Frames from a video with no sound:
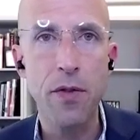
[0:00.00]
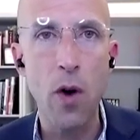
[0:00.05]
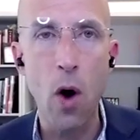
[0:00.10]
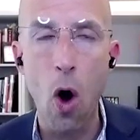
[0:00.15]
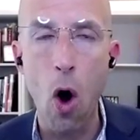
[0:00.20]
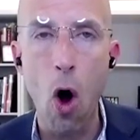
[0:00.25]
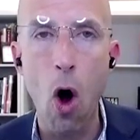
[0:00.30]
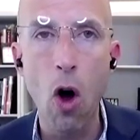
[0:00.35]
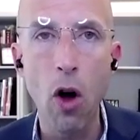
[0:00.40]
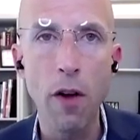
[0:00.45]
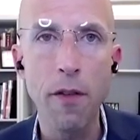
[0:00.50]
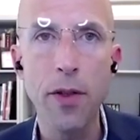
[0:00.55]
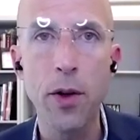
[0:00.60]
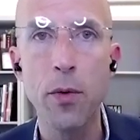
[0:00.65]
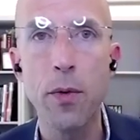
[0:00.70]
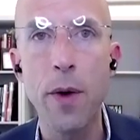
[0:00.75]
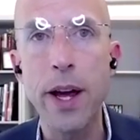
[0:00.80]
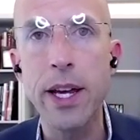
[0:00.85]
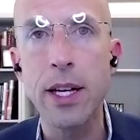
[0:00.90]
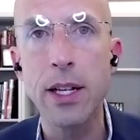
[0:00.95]
for all of the
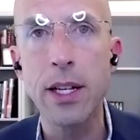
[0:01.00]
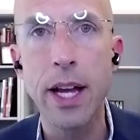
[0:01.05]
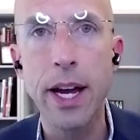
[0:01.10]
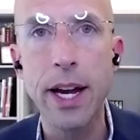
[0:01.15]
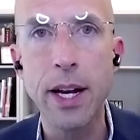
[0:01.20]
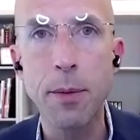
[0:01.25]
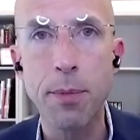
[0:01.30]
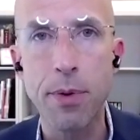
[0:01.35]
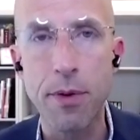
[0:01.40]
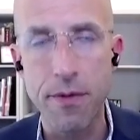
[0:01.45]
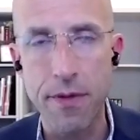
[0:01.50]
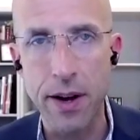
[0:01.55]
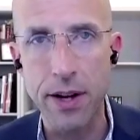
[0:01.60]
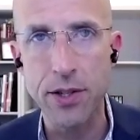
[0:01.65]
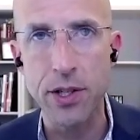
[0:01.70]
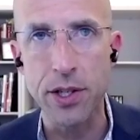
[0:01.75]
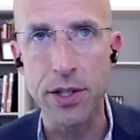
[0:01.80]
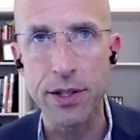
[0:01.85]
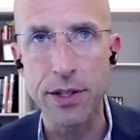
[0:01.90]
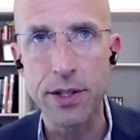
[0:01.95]
regulated
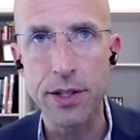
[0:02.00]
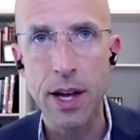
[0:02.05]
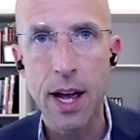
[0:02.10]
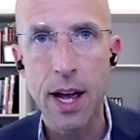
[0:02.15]
professions.